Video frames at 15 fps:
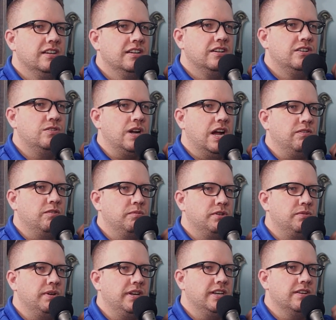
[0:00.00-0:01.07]
travel
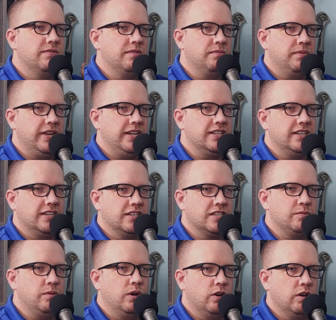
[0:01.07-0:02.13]
between different things, and like a
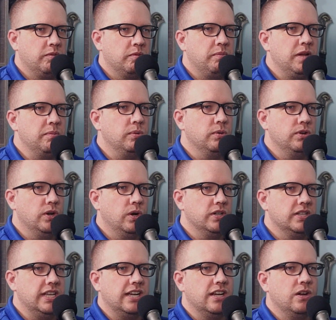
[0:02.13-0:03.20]
small group of people know
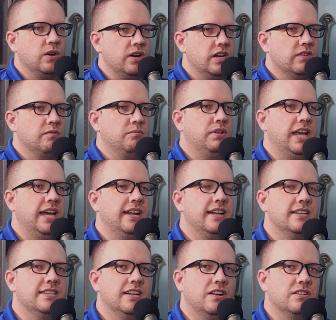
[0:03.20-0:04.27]
that they can go to different
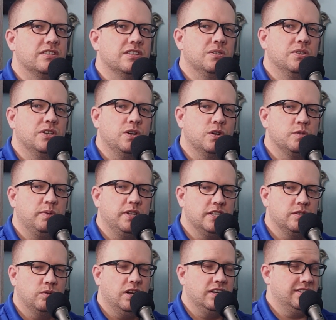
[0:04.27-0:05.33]
planets. And also the Ghost
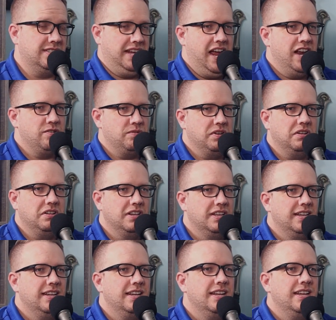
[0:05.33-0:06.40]
Bloods were on Scadrial.
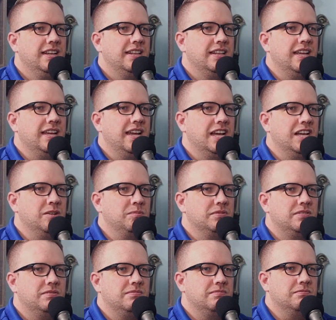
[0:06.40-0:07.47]
They
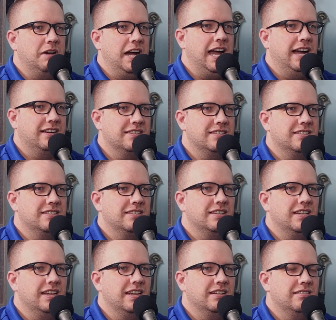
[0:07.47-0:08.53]
helped
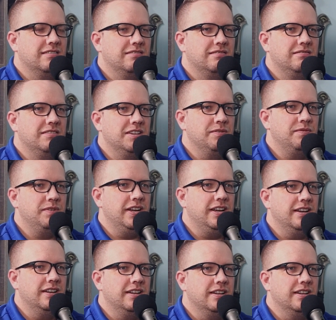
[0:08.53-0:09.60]
Wax
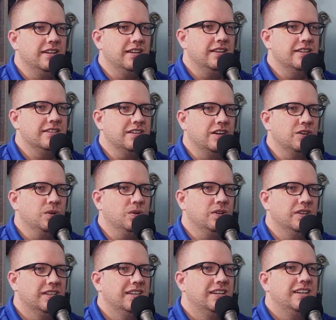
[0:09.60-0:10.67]
defeat his
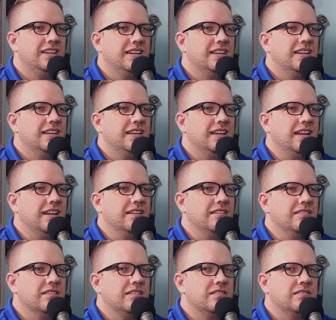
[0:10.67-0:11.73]
uncle,
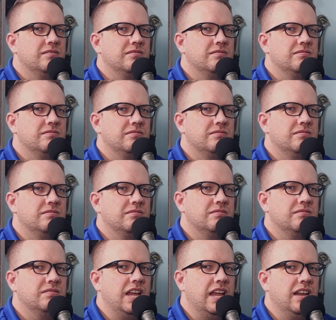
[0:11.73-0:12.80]
and
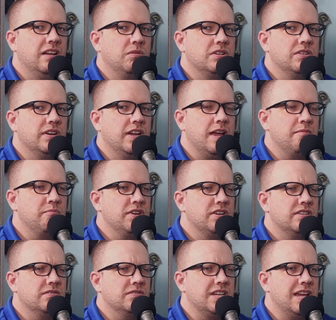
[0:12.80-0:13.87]
what's her name?
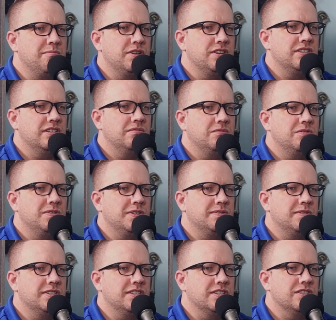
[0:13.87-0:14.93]
Ambition. Was it Ambition?
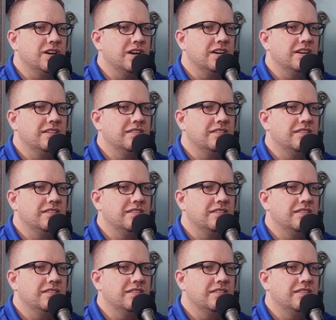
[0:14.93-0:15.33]
What's the shard?